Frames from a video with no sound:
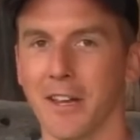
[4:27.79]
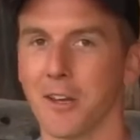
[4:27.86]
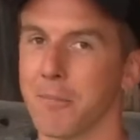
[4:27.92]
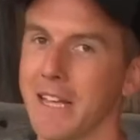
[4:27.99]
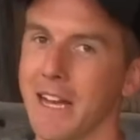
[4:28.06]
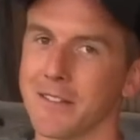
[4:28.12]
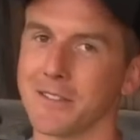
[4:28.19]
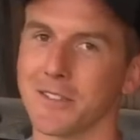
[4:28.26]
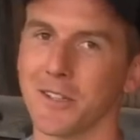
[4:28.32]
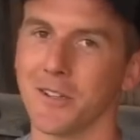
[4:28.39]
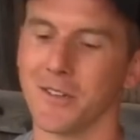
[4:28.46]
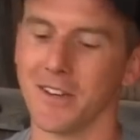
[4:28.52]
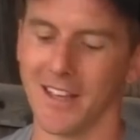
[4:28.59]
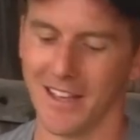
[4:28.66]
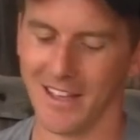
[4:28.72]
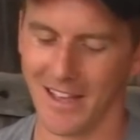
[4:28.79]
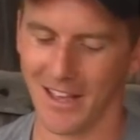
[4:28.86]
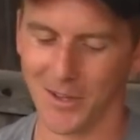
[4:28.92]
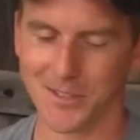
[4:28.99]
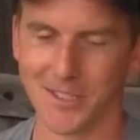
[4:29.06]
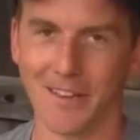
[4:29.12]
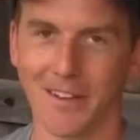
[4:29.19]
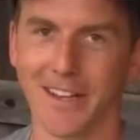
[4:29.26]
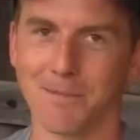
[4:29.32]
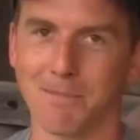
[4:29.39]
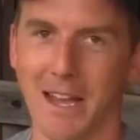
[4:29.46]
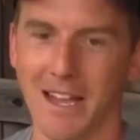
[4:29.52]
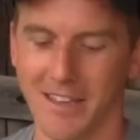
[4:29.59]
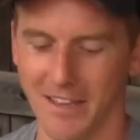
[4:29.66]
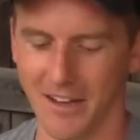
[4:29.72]
It'll be out soon, and I'll see you guys
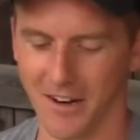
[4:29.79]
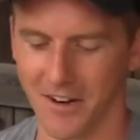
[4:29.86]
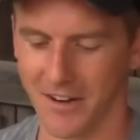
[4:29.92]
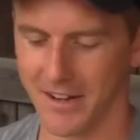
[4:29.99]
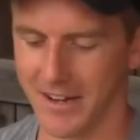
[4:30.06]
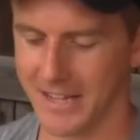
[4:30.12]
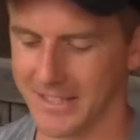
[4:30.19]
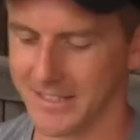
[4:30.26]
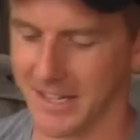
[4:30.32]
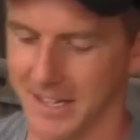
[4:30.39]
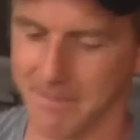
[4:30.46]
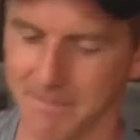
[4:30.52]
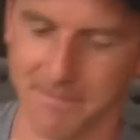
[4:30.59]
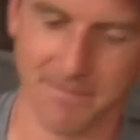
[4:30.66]
back here next time.